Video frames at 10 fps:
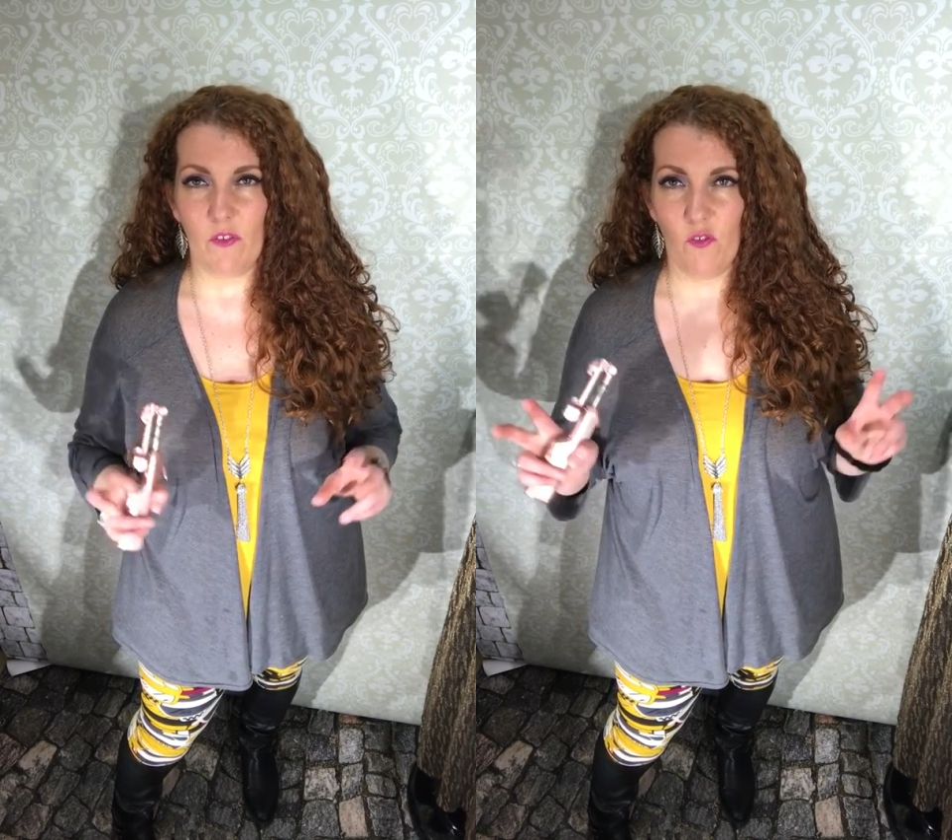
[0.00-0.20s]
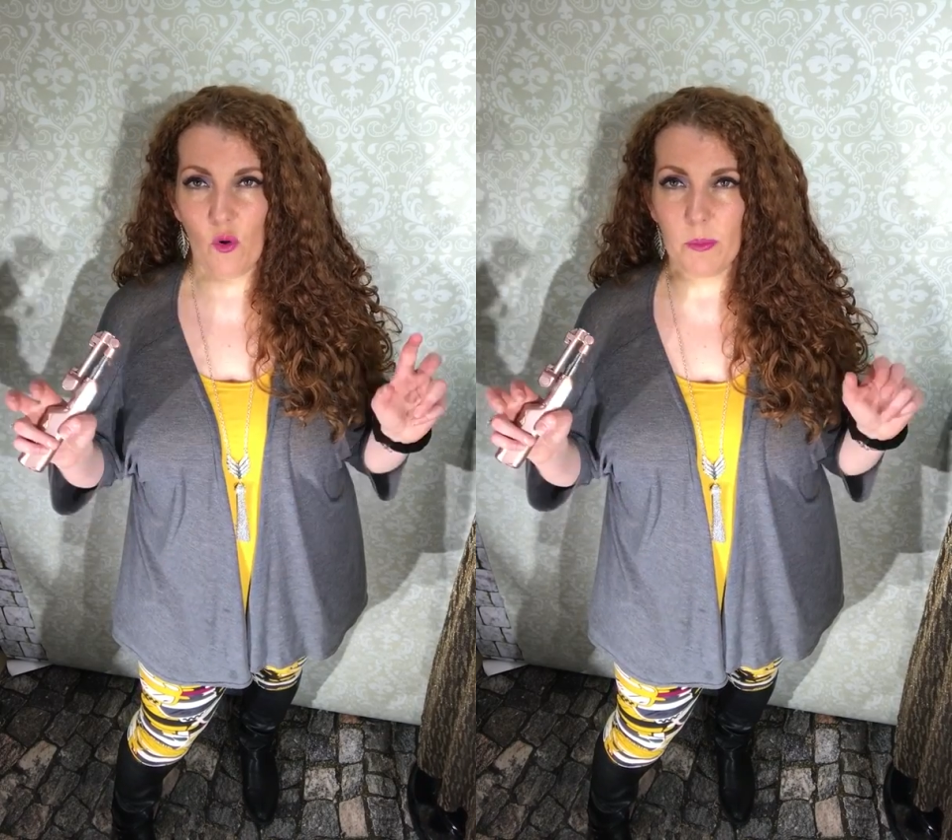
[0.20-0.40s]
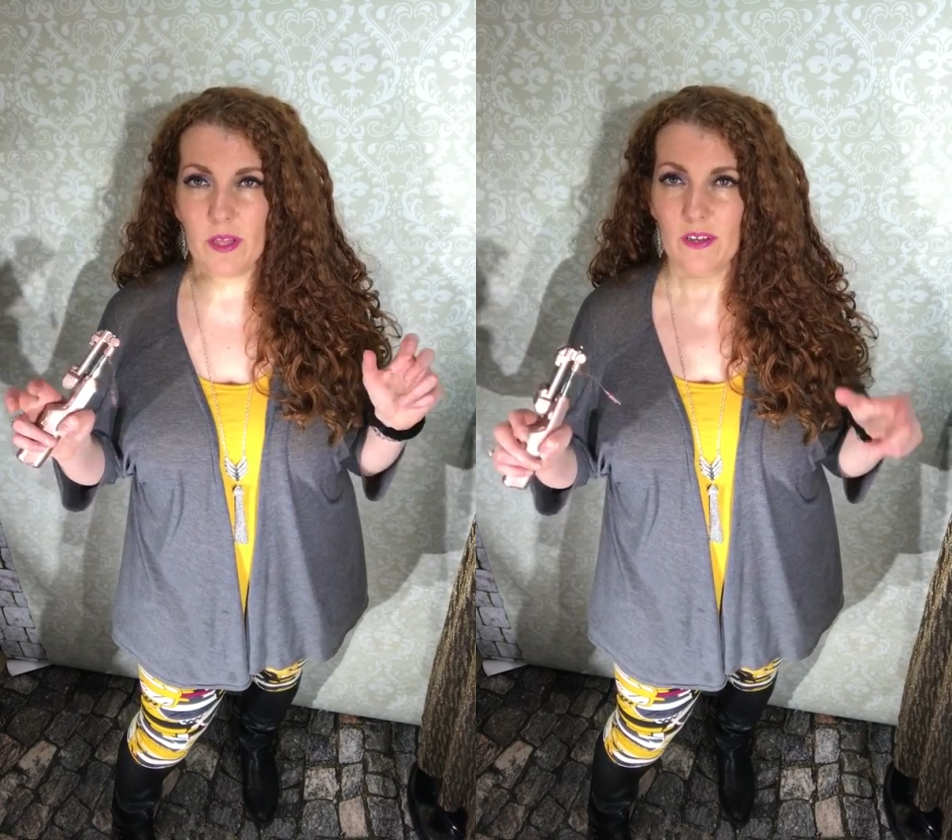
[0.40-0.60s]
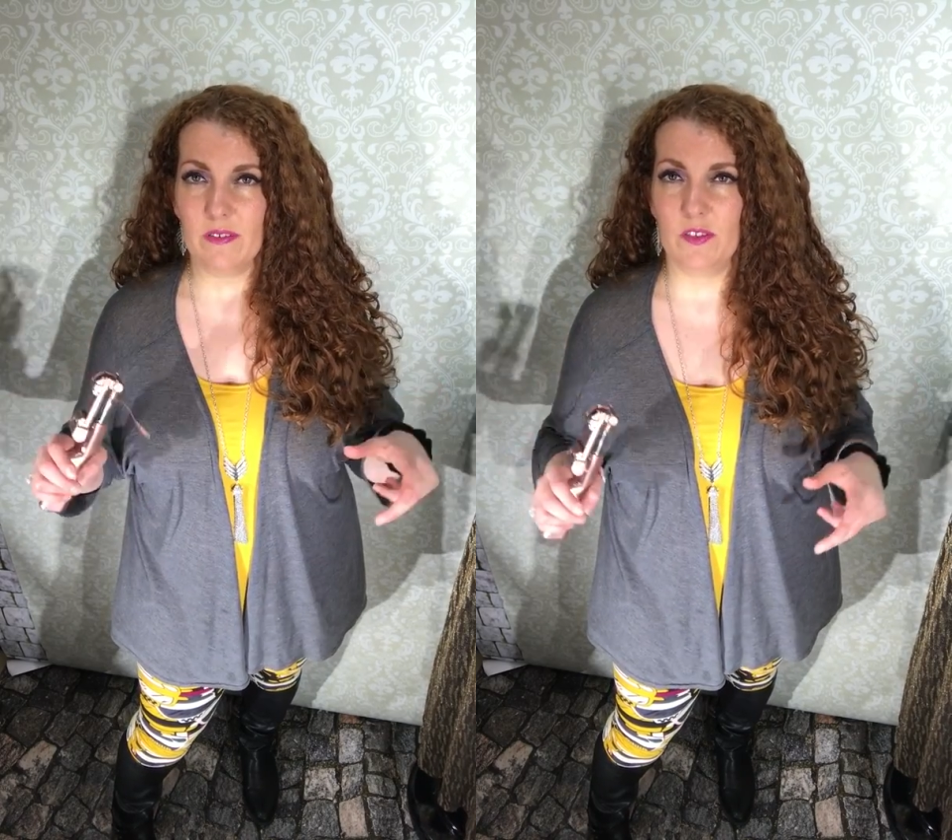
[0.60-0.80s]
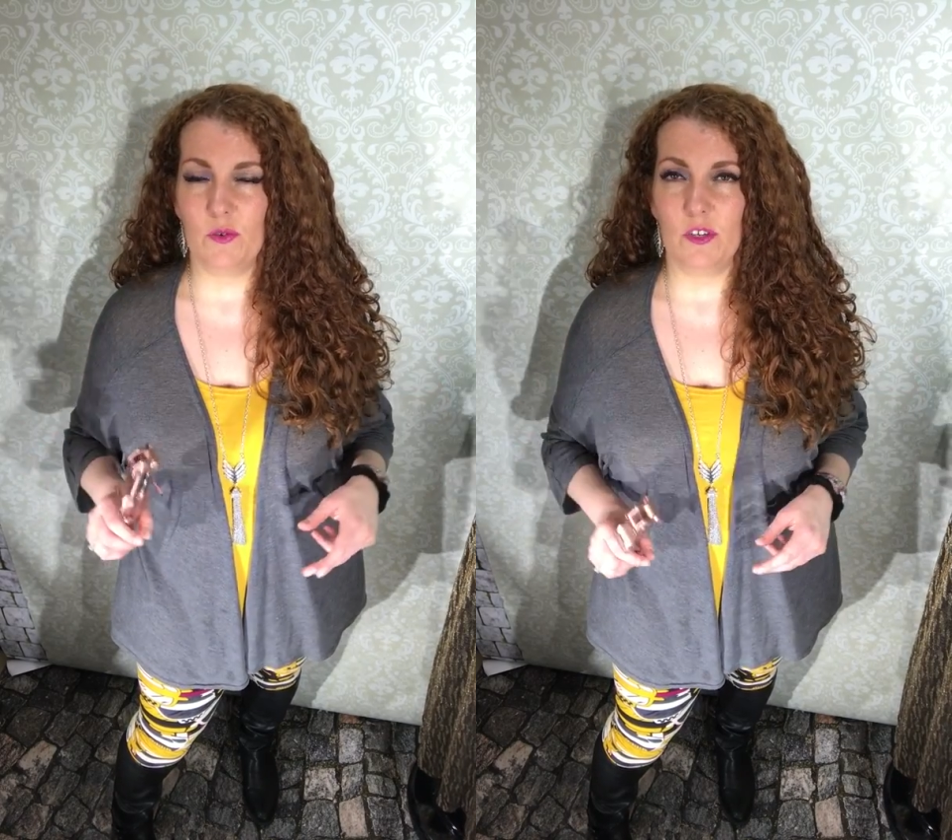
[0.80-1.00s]
formula
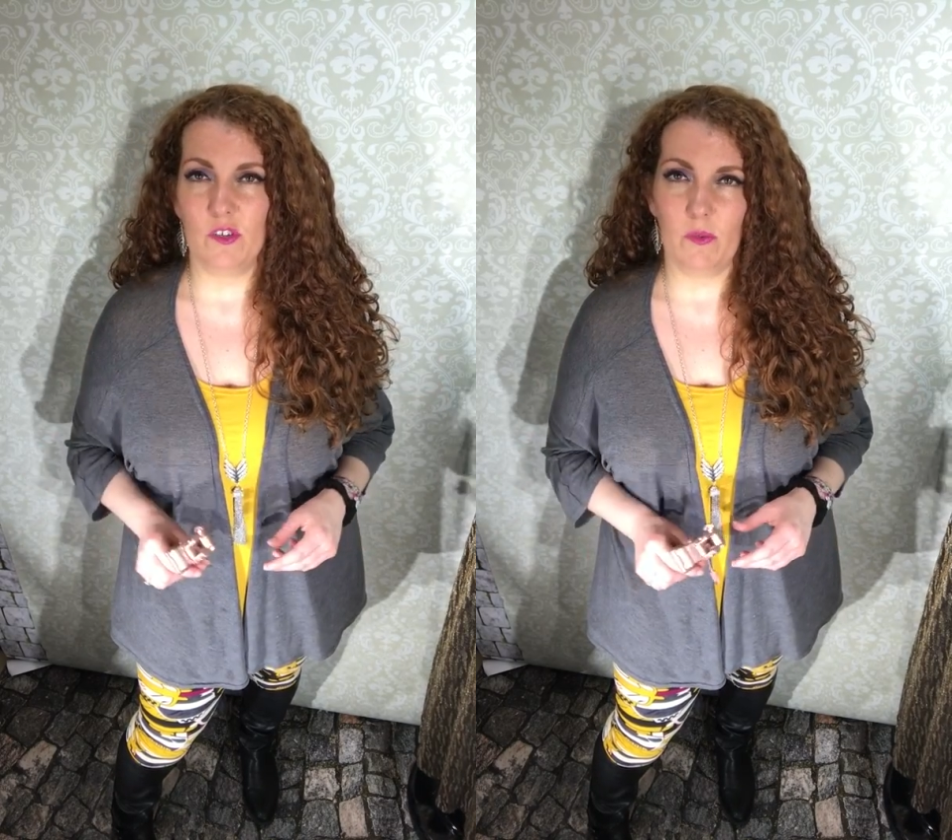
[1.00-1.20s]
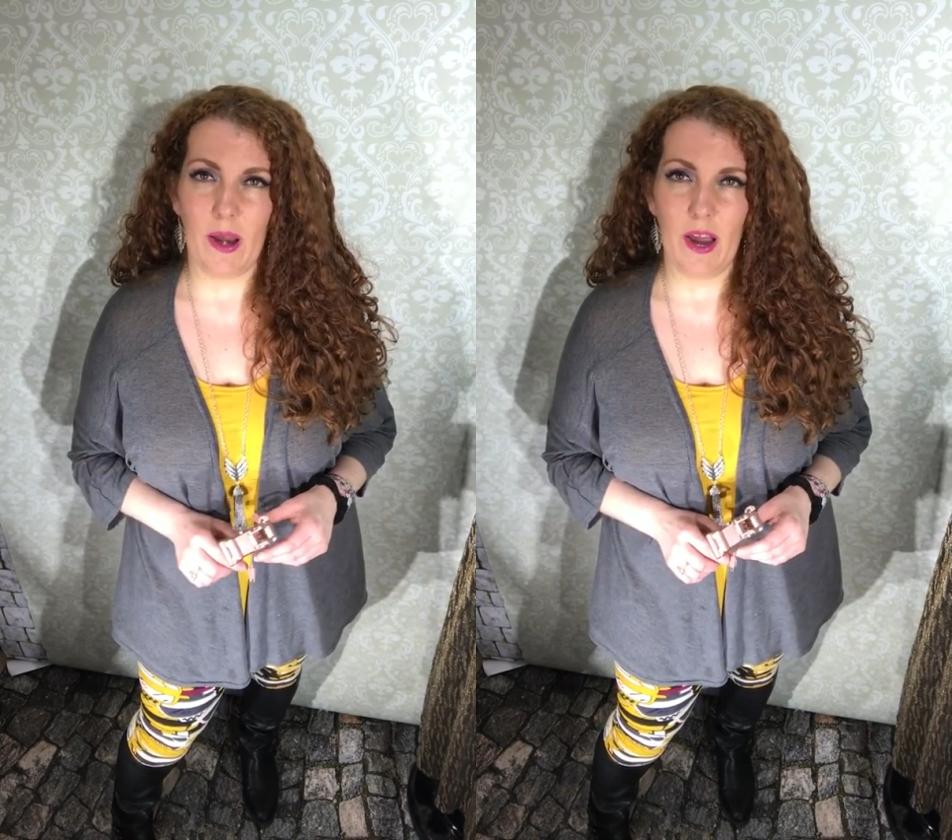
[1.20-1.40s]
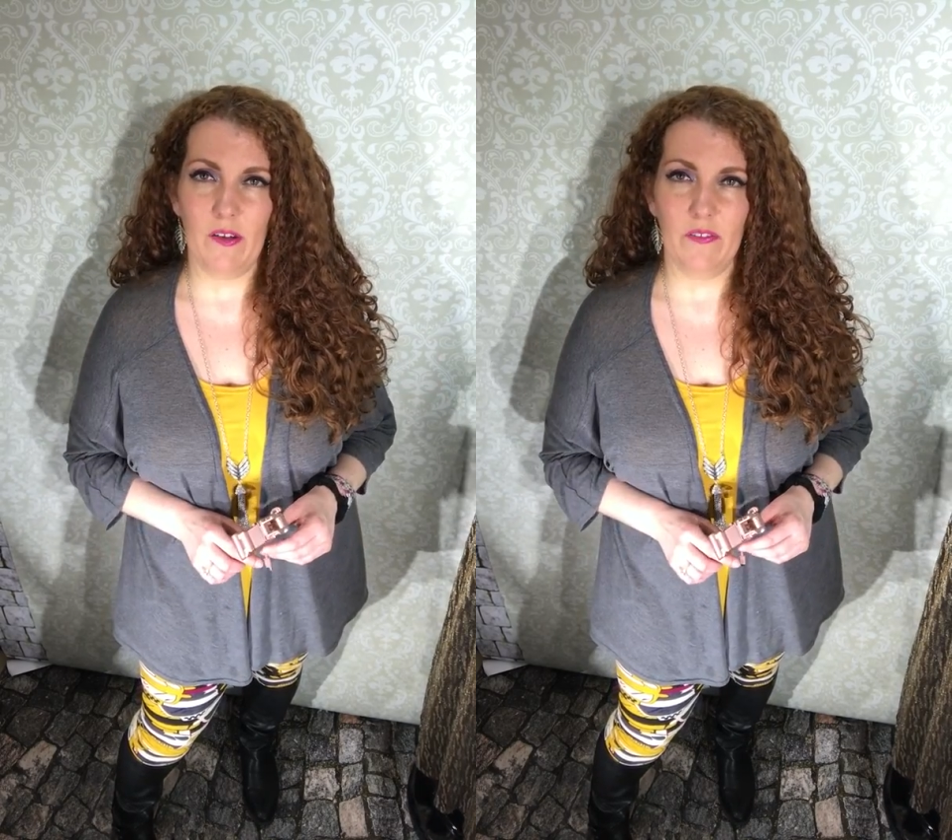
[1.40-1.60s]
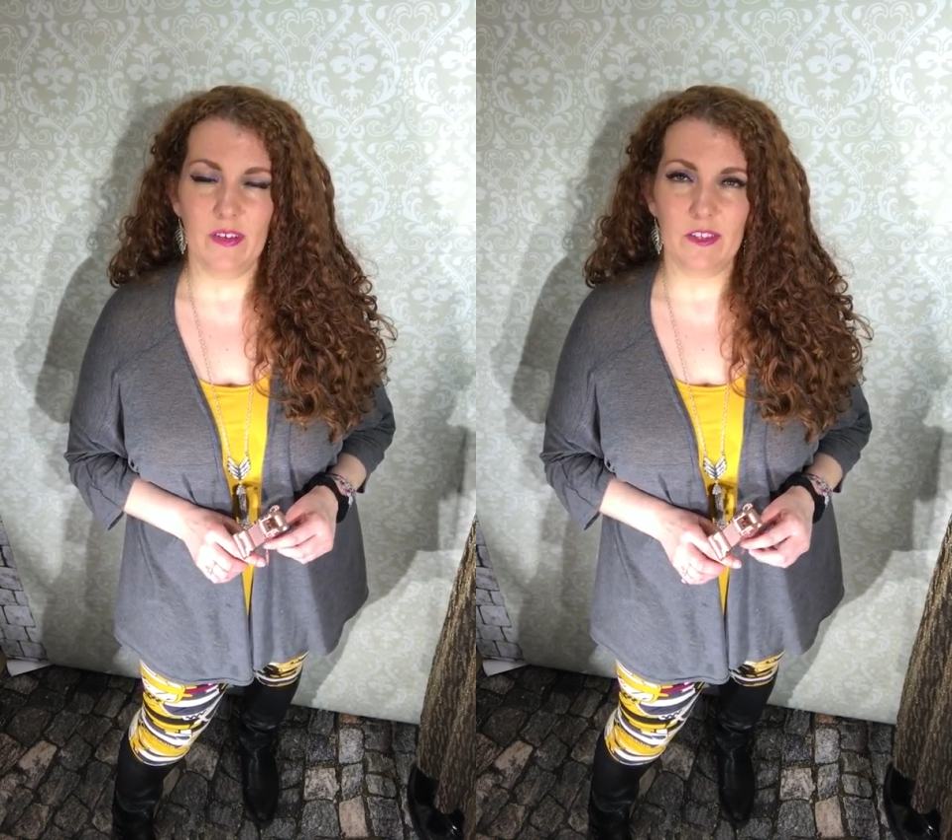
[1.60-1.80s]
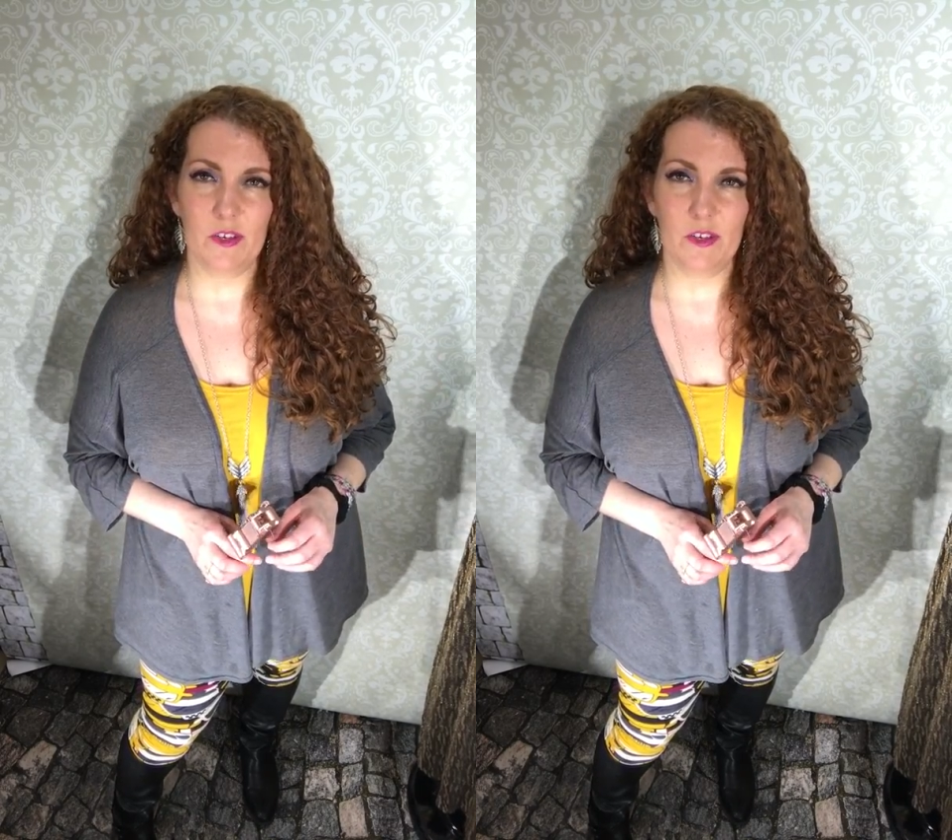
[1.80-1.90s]
of sorts for my outfit,